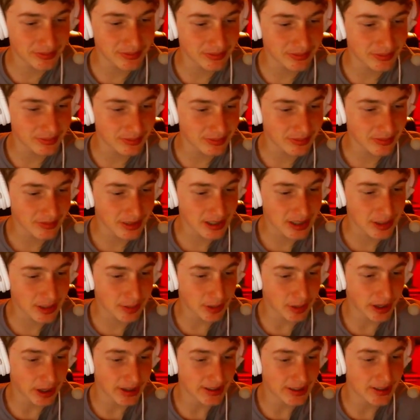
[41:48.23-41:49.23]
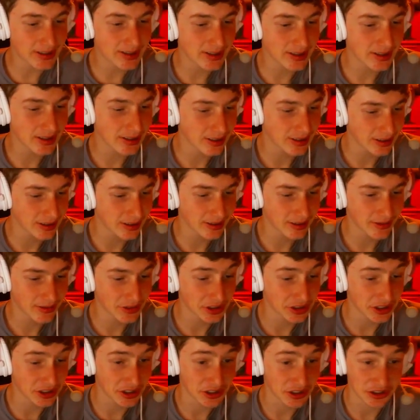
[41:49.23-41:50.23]
Splice
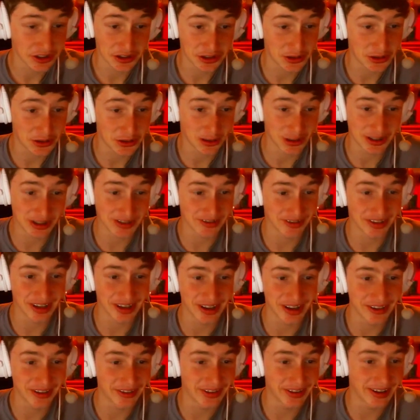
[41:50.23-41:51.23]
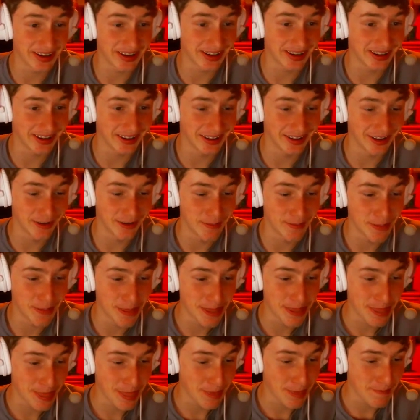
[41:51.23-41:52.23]
versus Unicorns of Love.
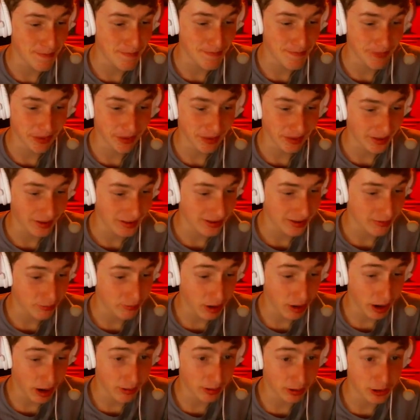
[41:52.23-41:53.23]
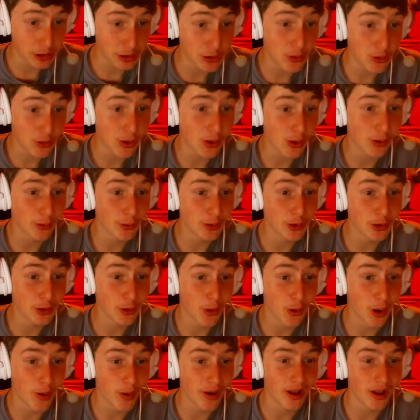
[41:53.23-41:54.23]
Probably
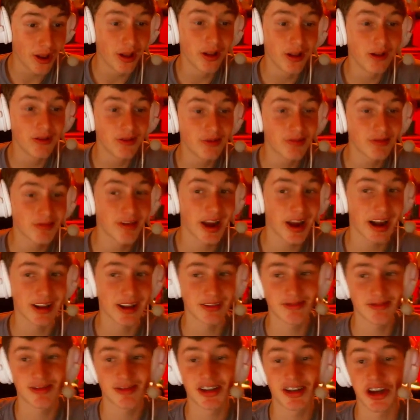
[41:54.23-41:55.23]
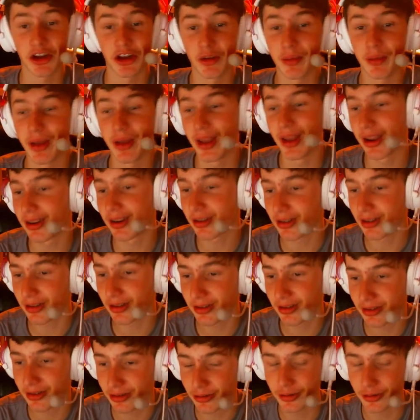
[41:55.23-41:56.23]
UOL. They got Steelback,
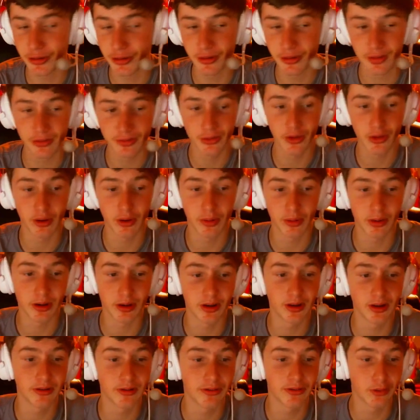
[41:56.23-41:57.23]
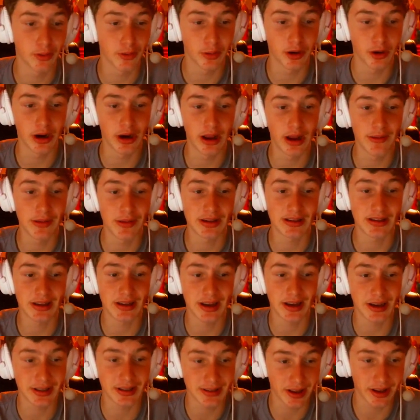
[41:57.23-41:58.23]
former MSI
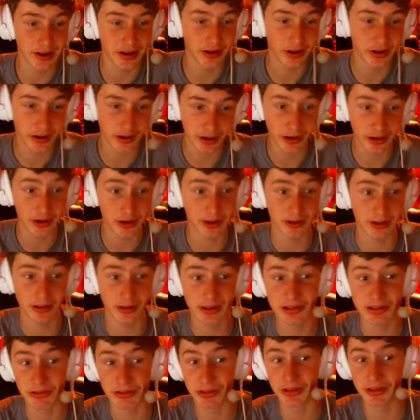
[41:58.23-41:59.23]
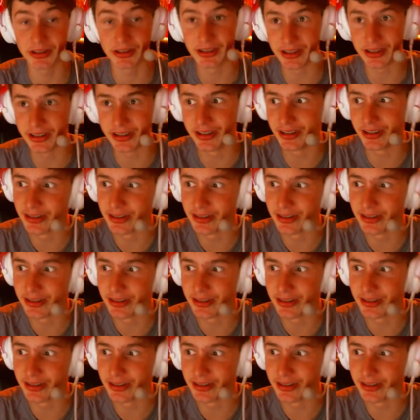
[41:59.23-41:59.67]
attender. You know he's really good.